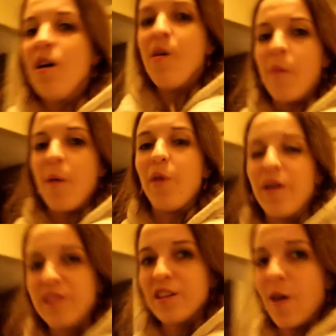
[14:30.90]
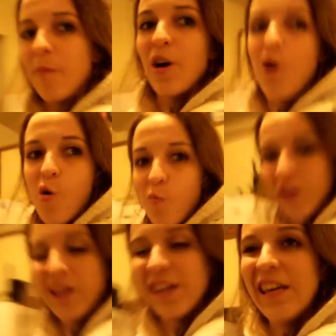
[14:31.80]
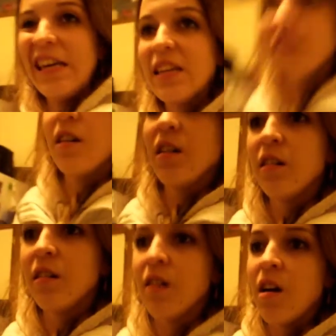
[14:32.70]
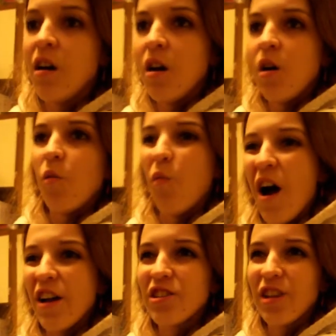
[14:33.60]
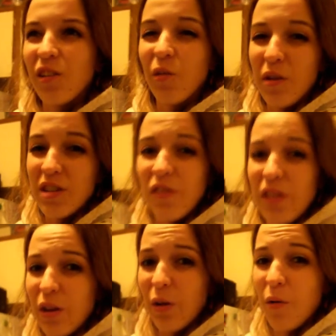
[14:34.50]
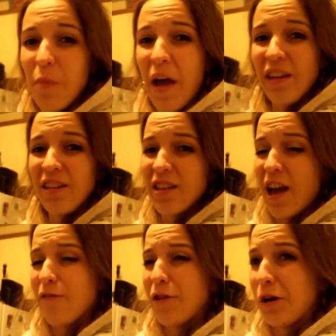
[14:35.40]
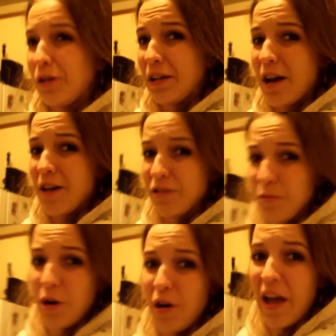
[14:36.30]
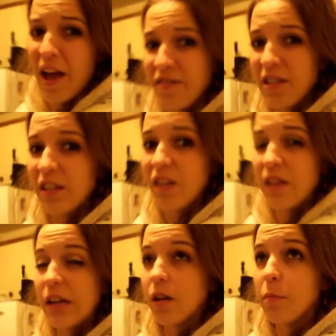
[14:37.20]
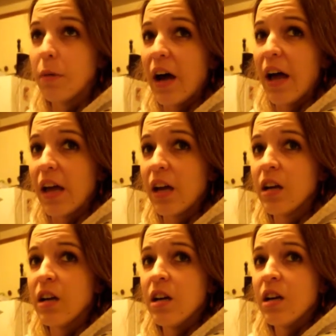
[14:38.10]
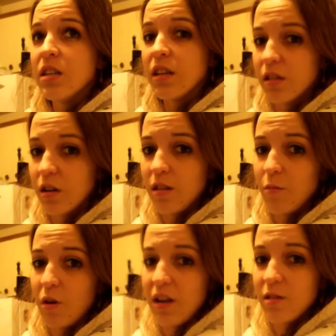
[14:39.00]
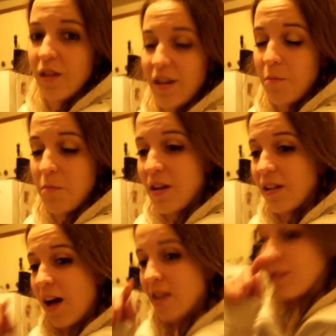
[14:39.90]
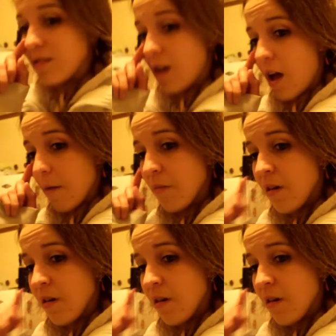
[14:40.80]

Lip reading: My boyfriend's coming home, we're gonna eat, watch a little bit of TV, and then go to bed, because I have an early class tomorrow. I have to leave here by 6:30 in the morning so I can be in class on time.